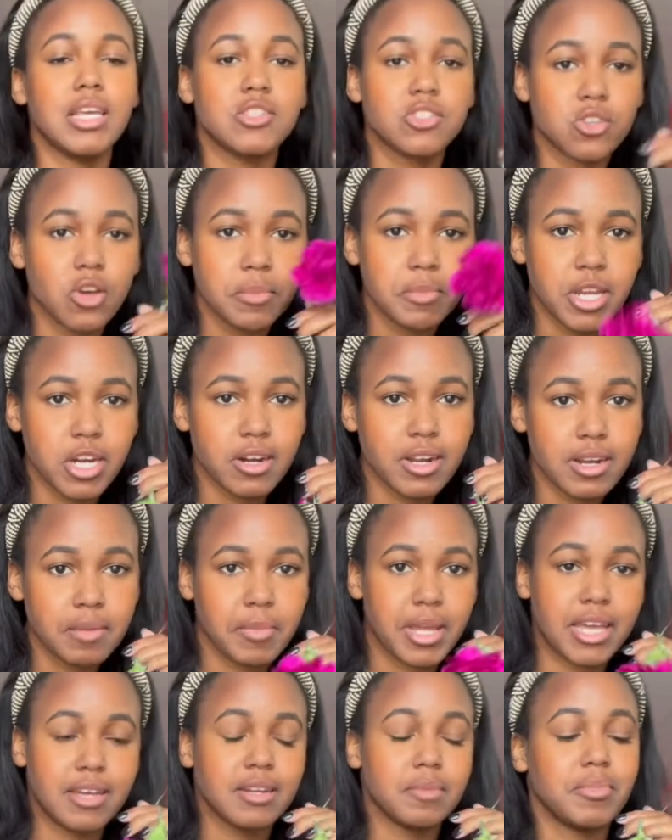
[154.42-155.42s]
So I'm here at
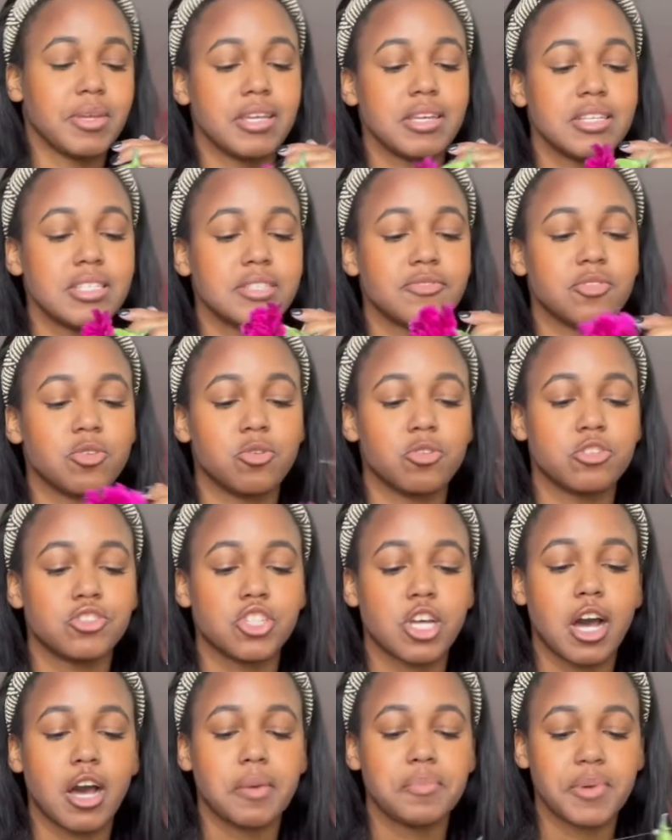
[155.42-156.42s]
Amanda Bee's Floral
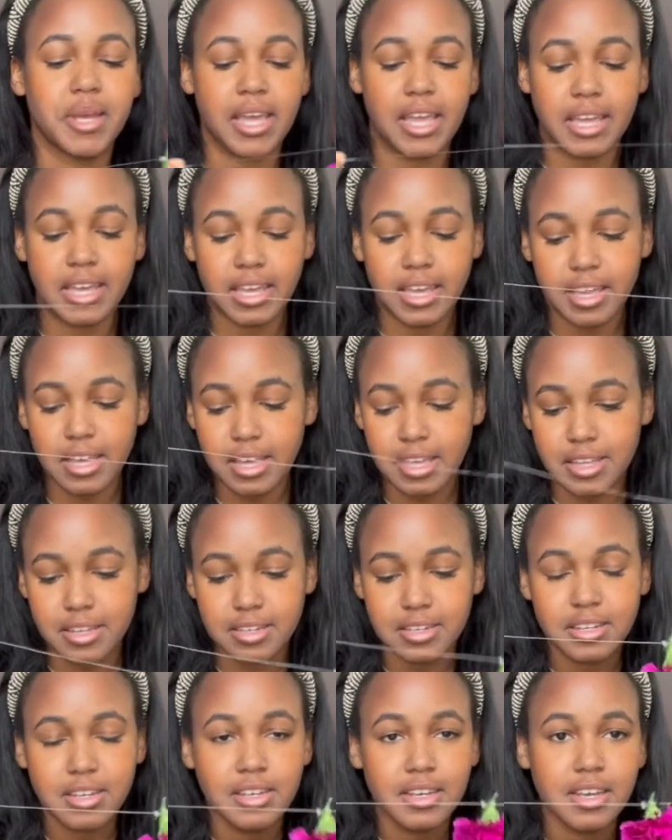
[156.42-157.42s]
Shop
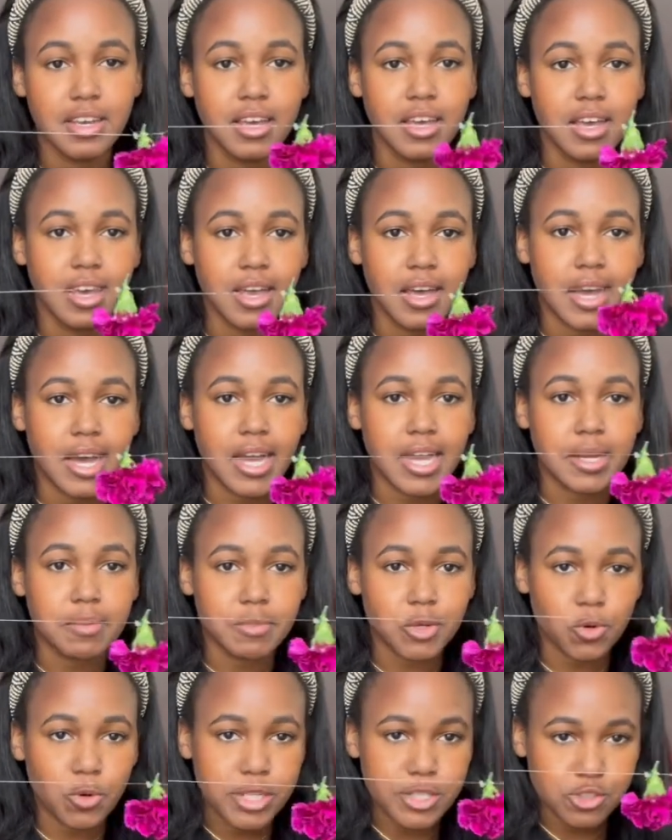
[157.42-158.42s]
and I'm
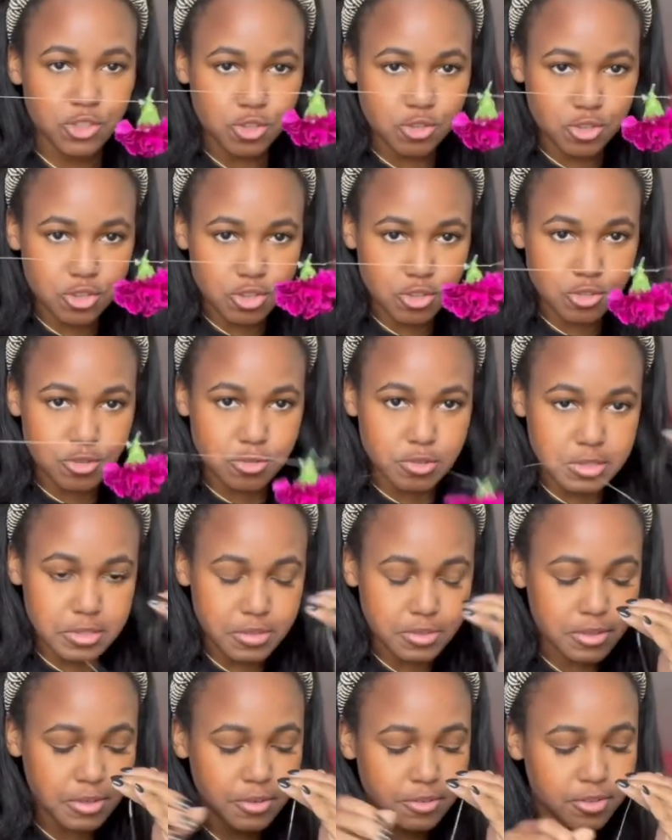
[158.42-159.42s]
going to do,
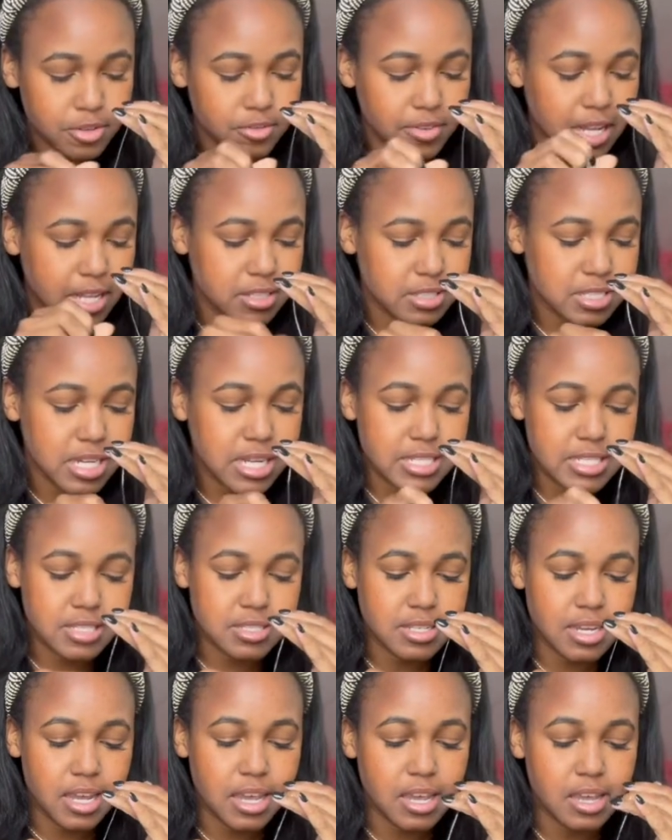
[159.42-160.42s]
for Valentine's
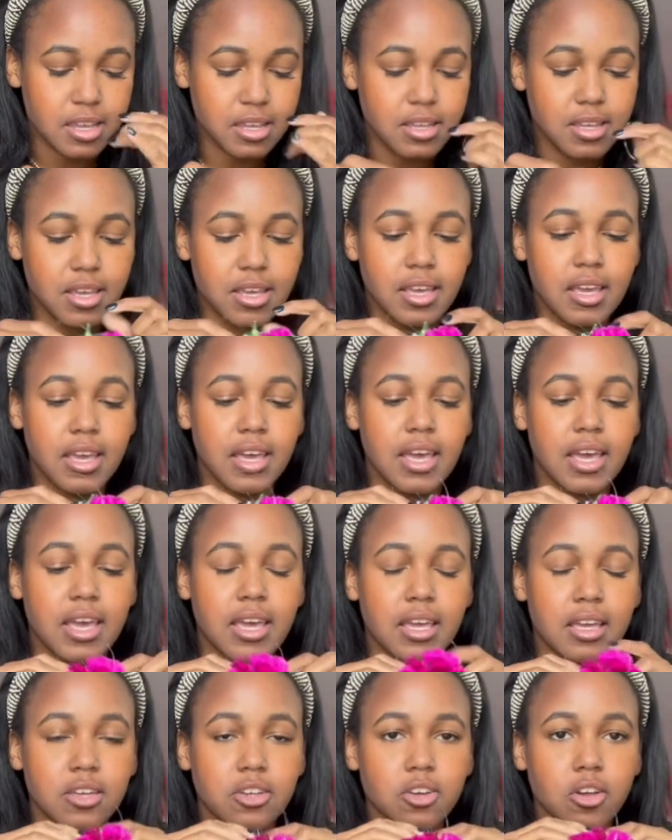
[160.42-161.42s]
Day,
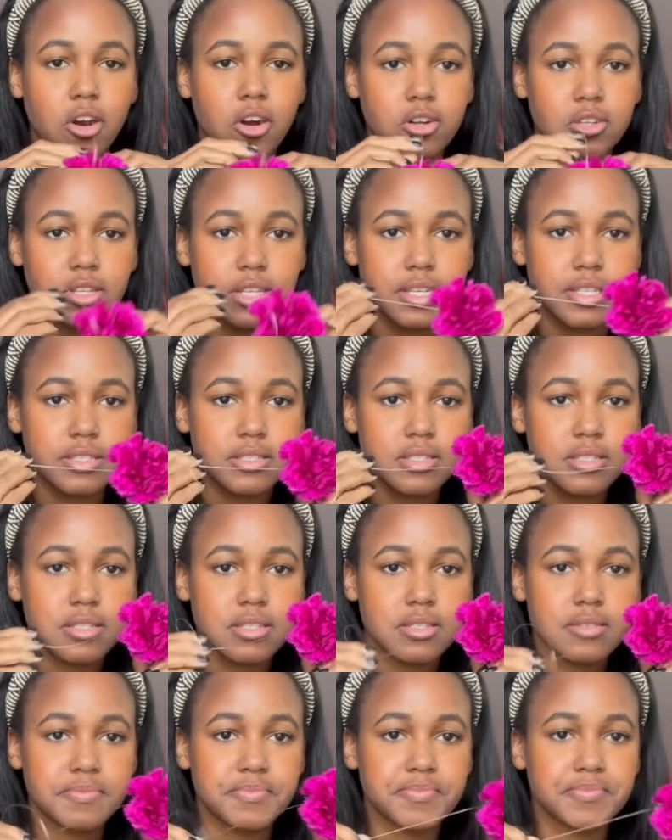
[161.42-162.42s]
a garland,
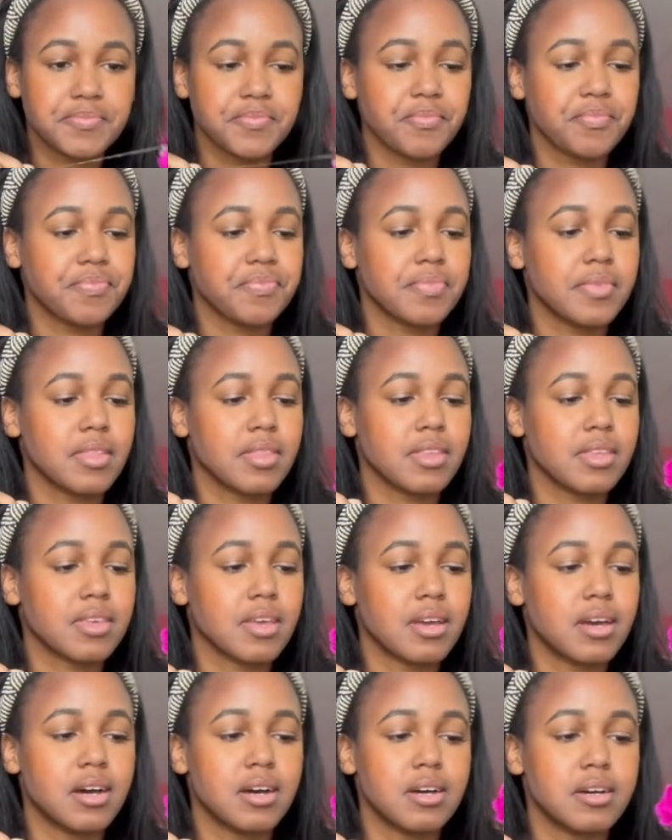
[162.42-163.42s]

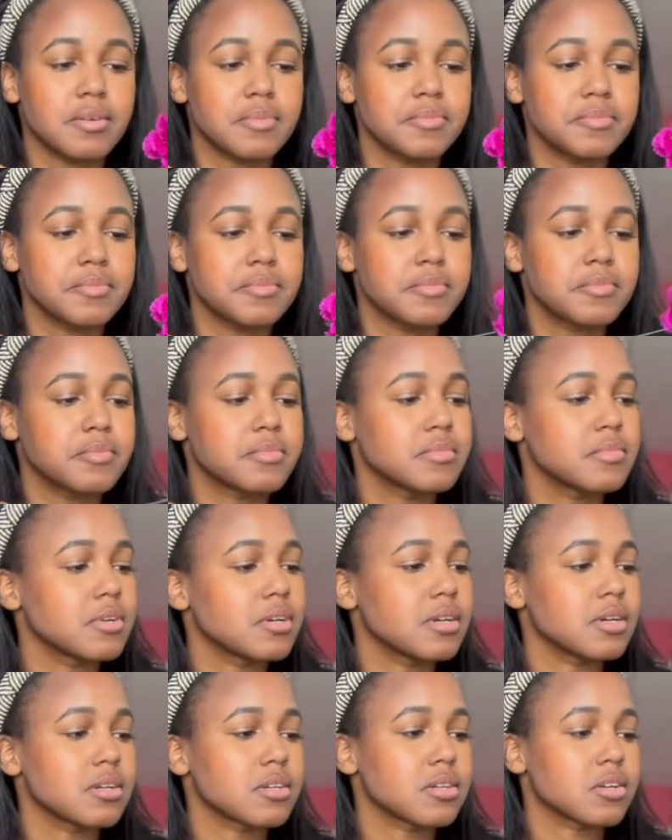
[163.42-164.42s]
um,
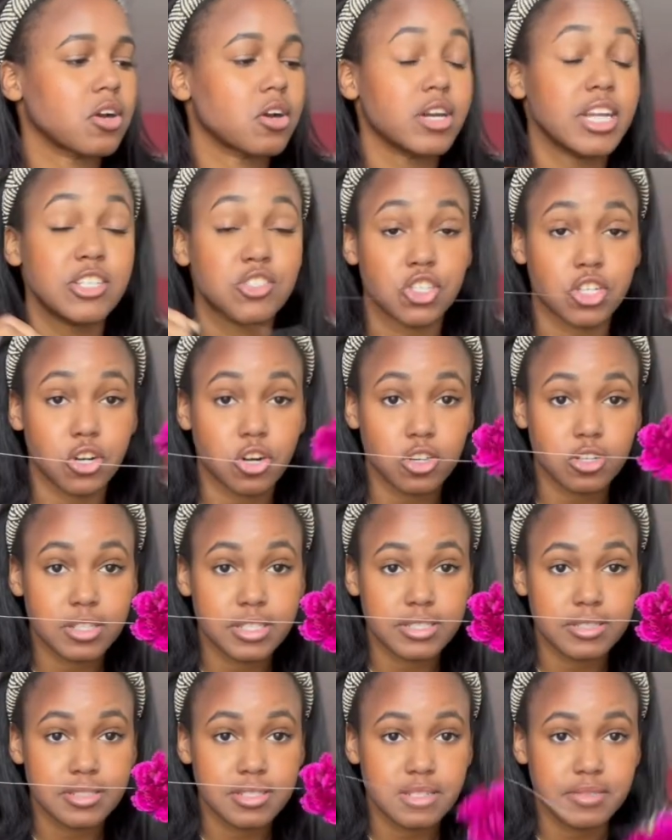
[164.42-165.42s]
carnation
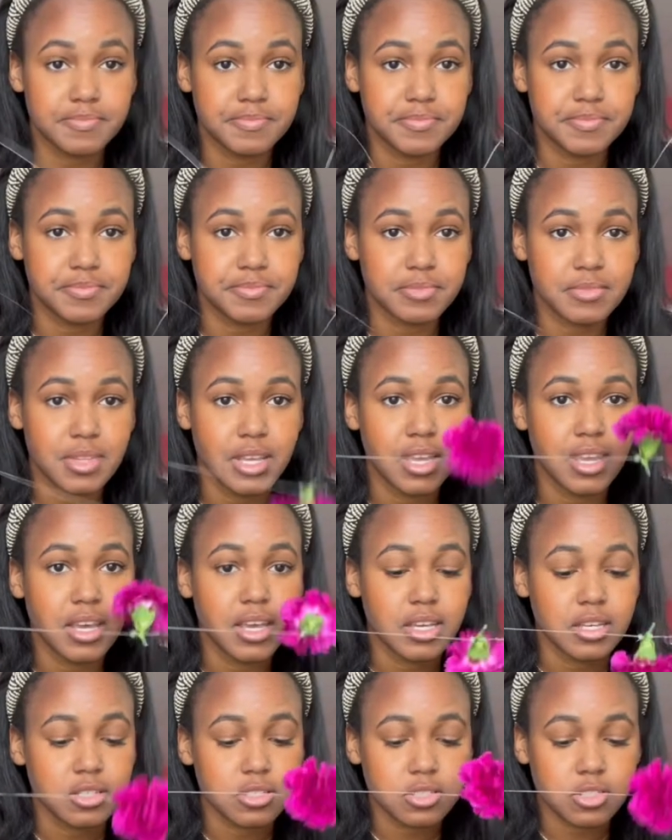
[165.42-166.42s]
garland.
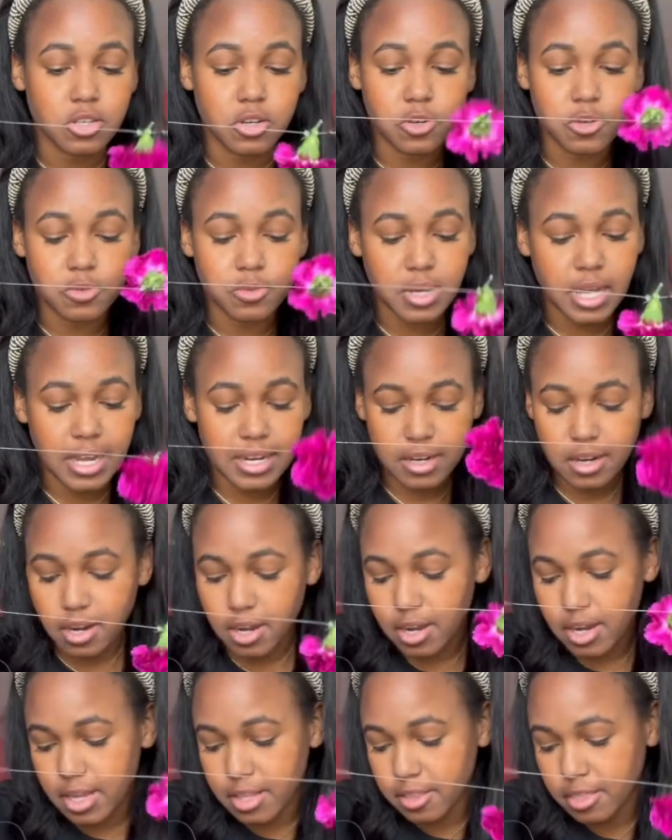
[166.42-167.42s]
So I
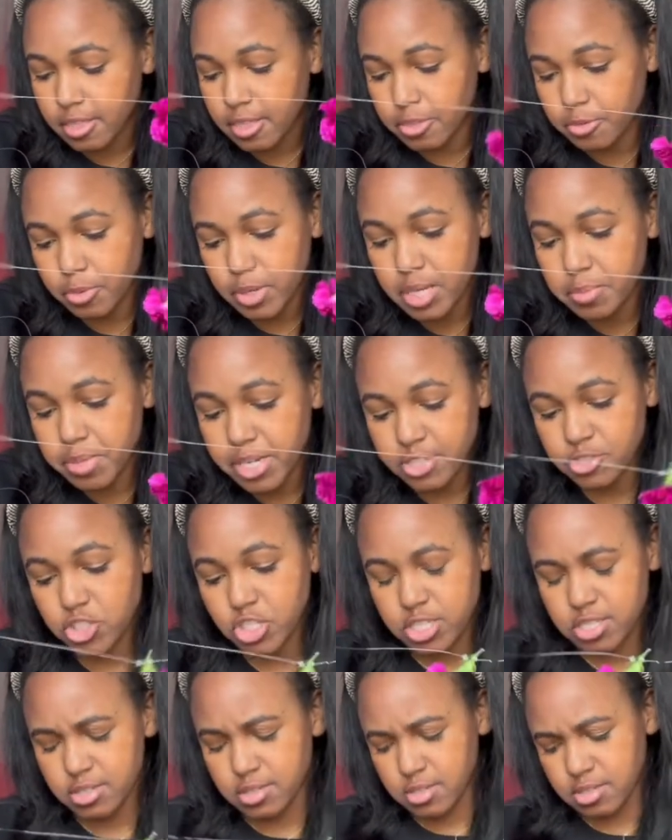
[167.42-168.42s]
got three
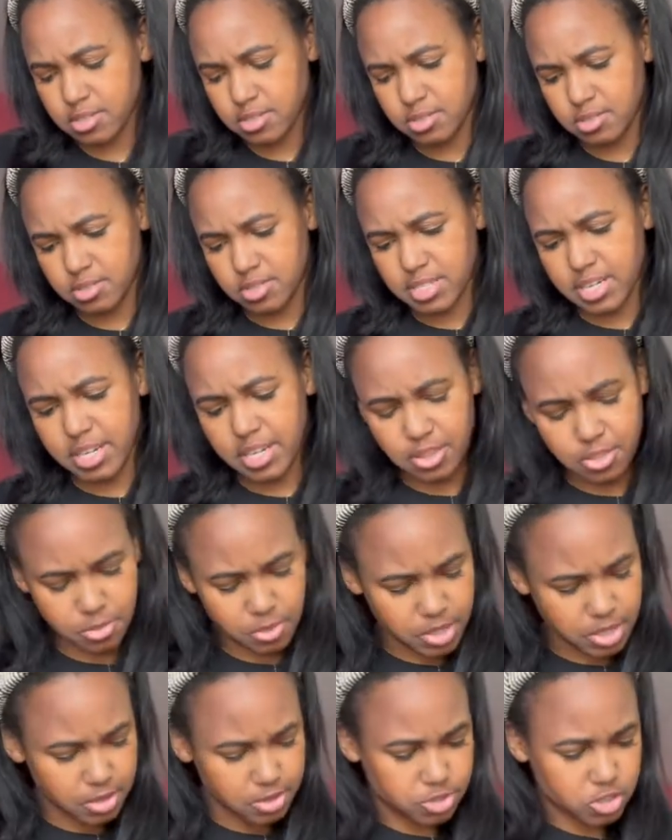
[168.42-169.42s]
bunches. Did I get
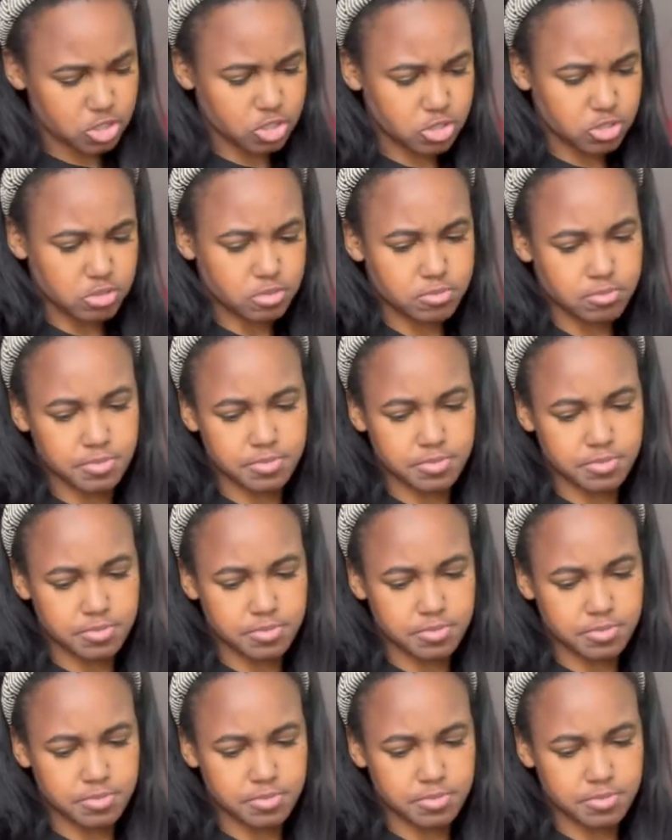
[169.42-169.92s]
three or two?